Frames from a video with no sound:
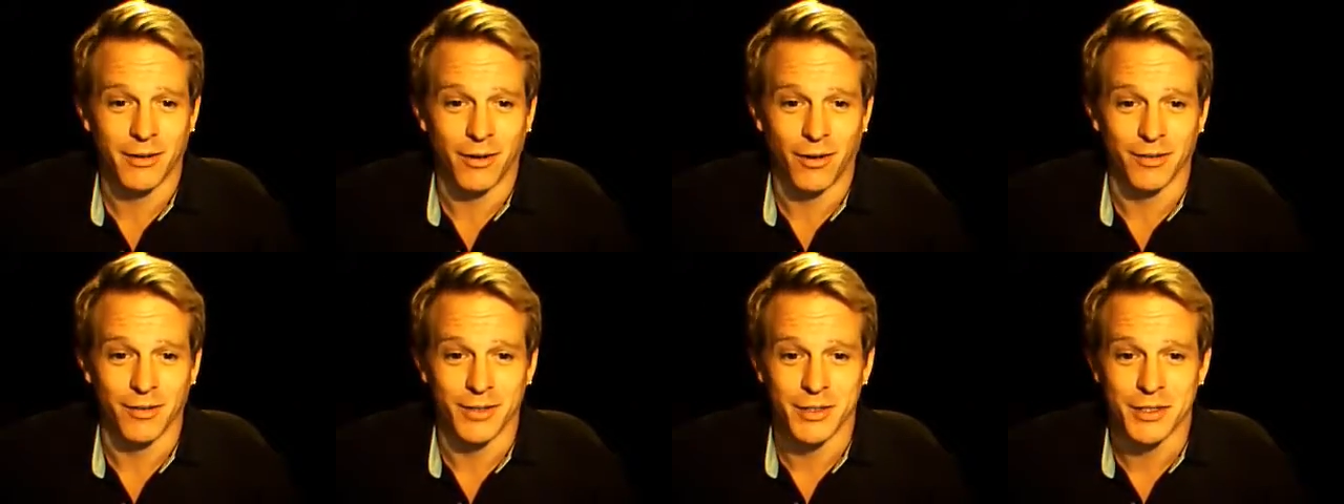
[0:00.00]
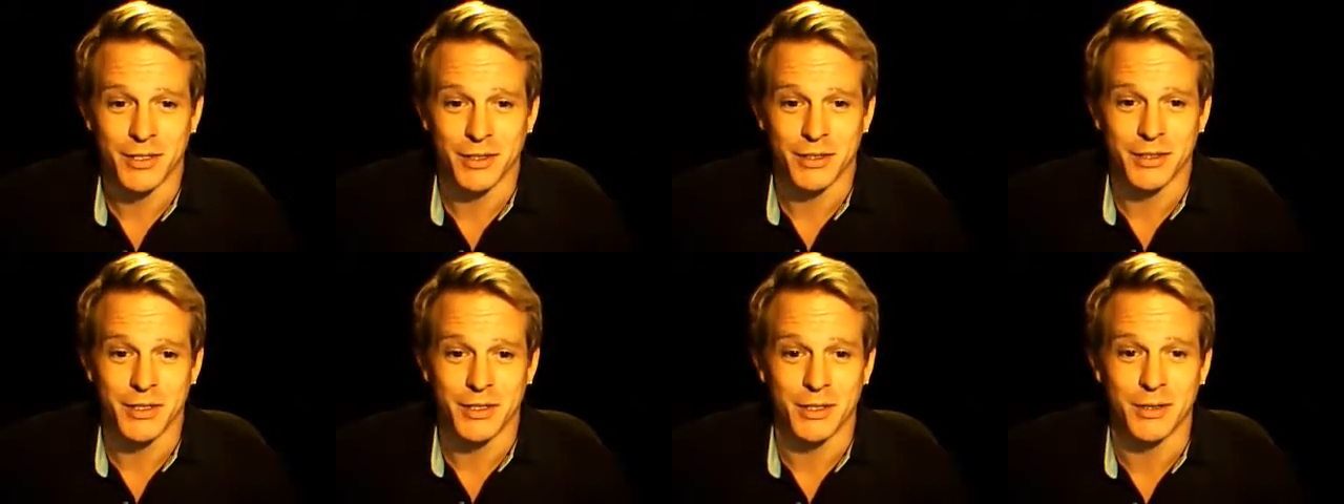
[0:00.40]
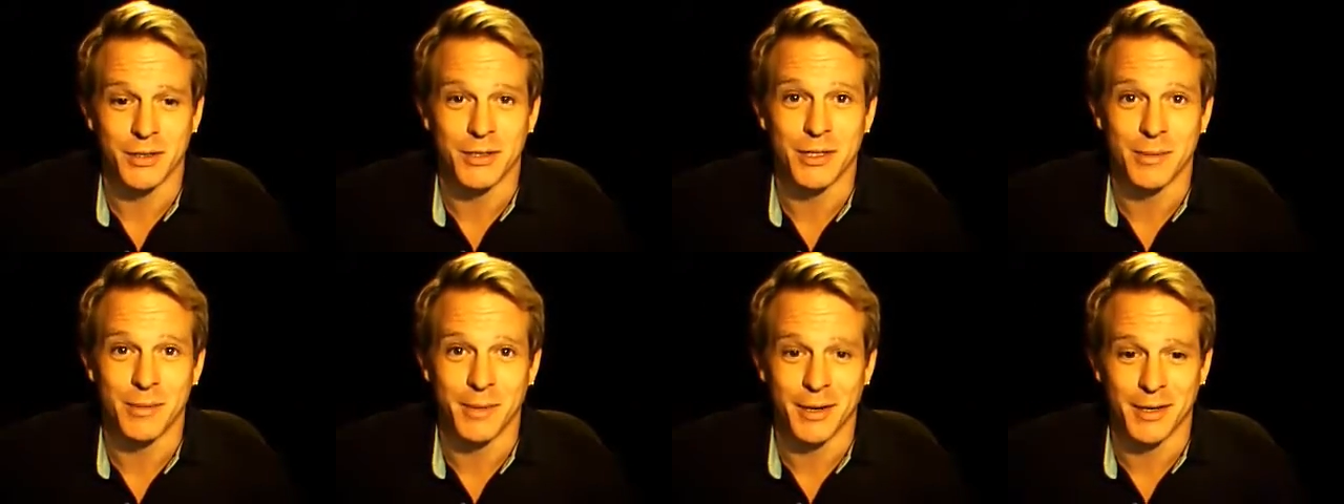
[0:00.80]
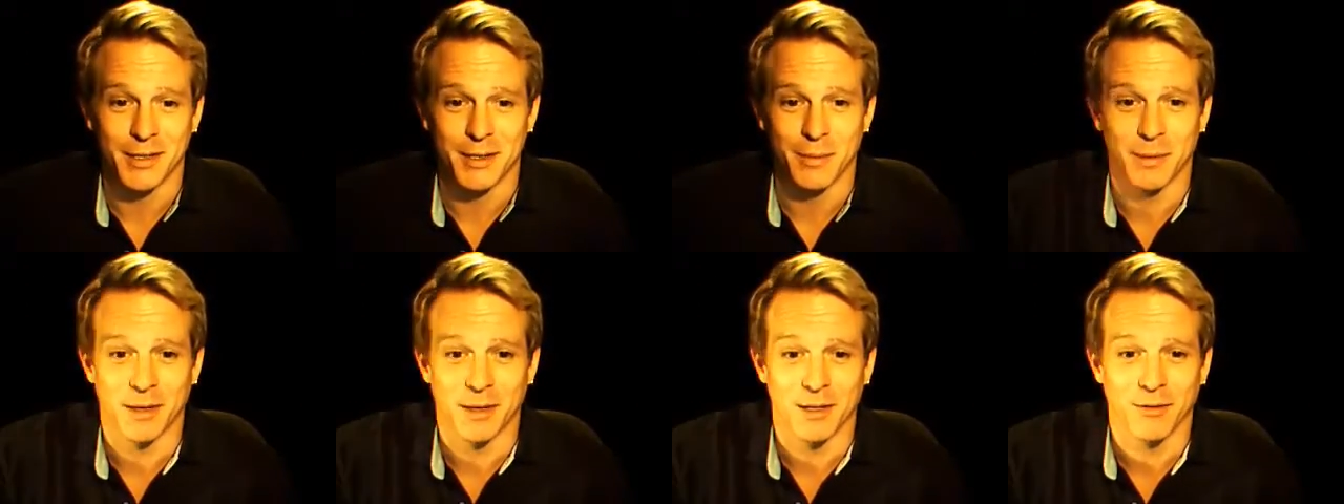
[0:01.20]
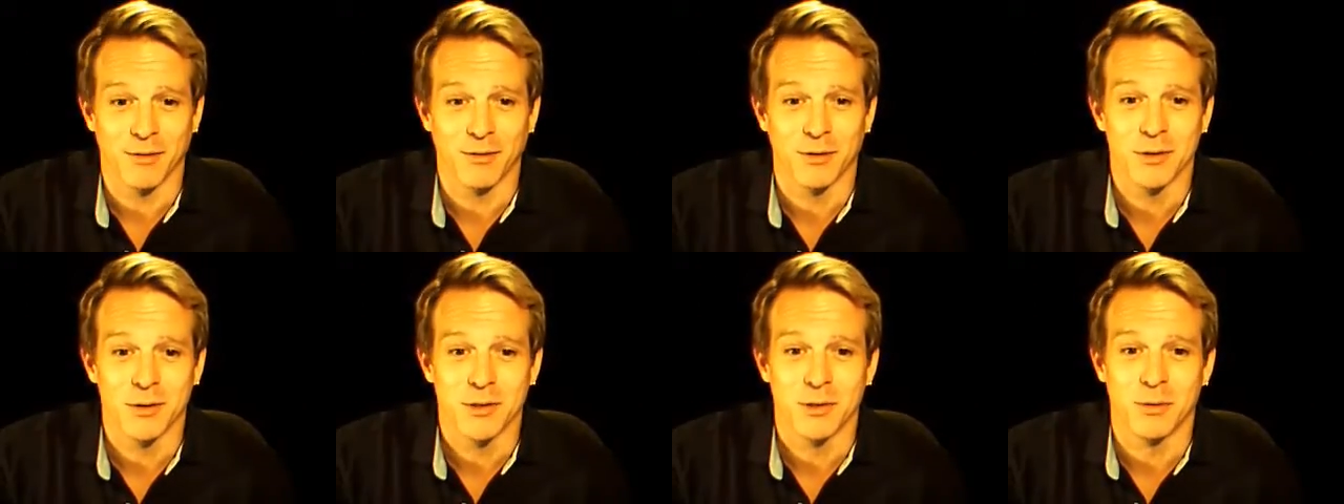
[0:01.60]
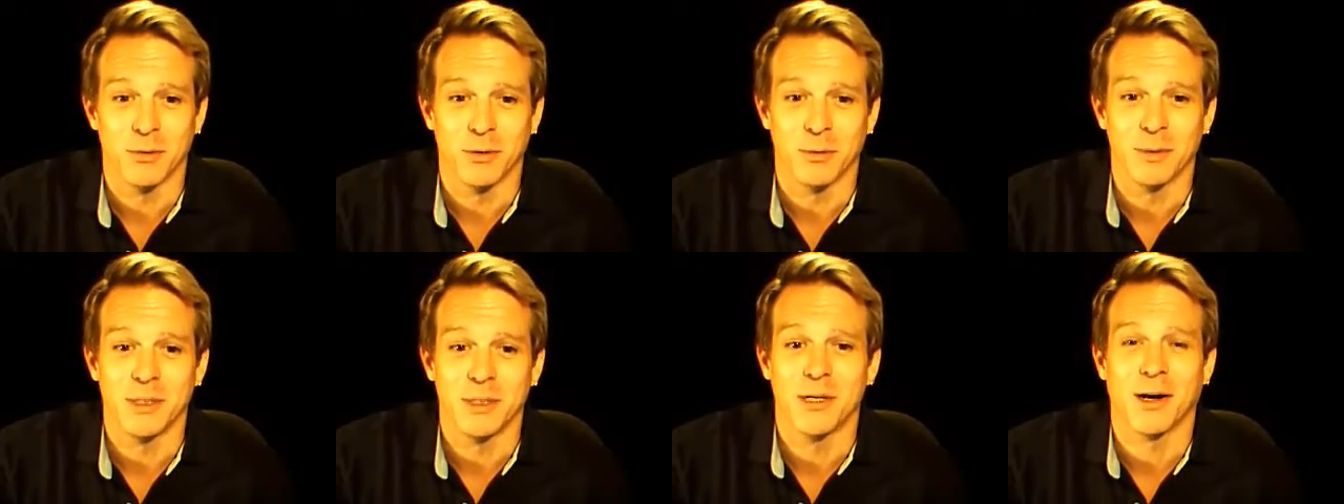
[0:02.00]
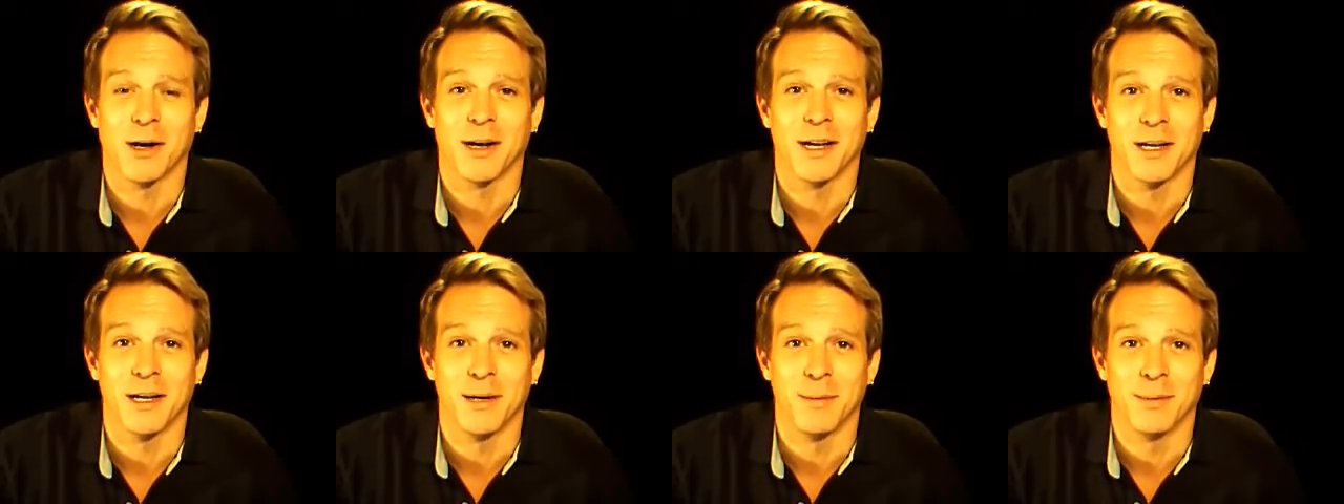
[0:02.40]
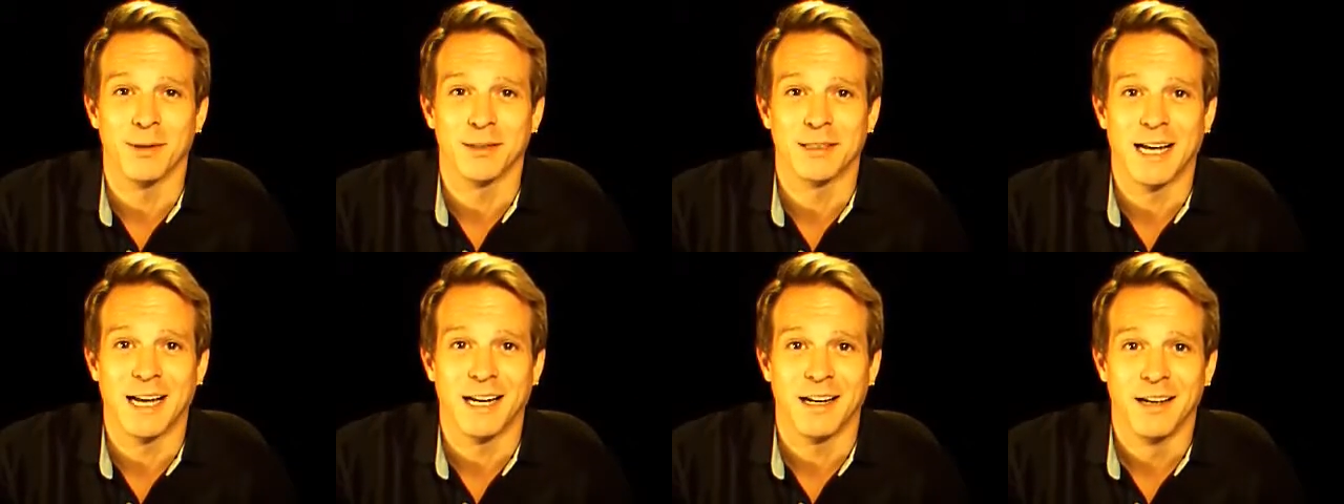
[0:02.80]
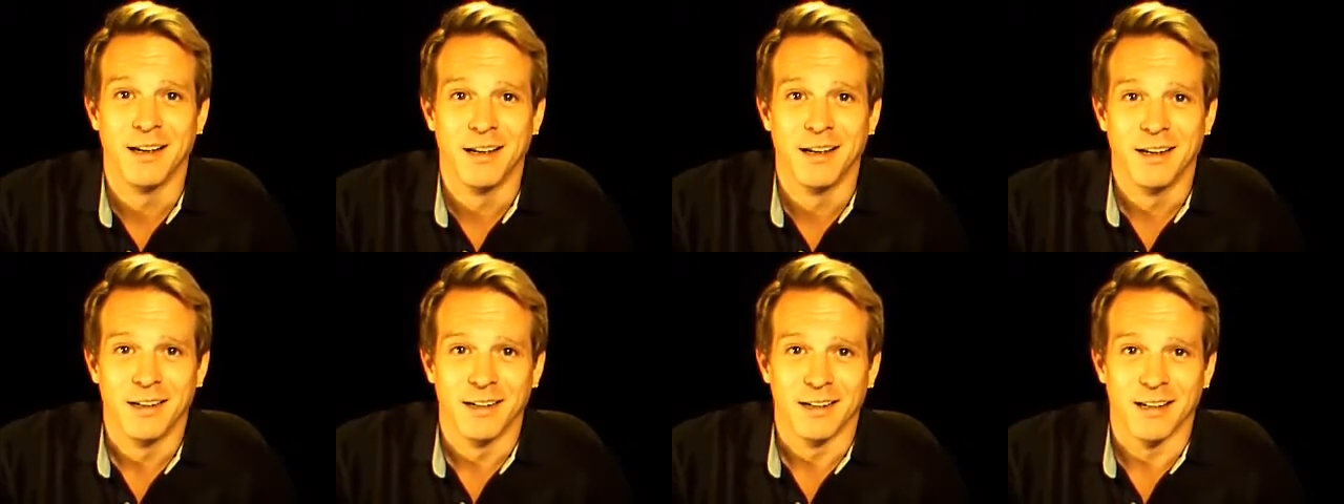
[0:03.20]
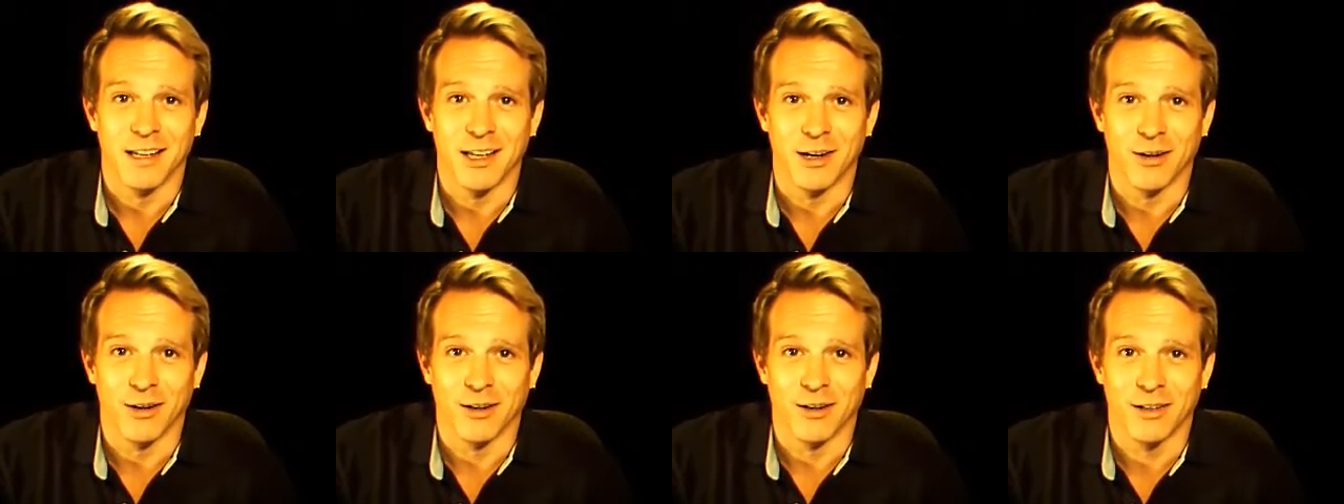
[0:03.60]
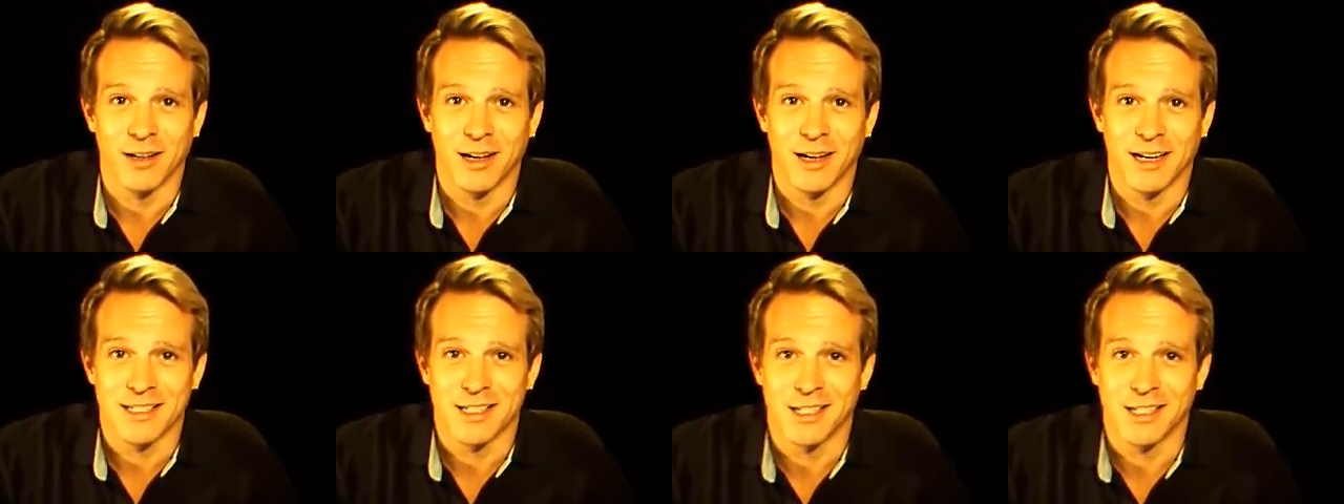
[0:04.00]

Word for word: Obviously, as you can see, makes a big difference, and we'll be talking about that later in class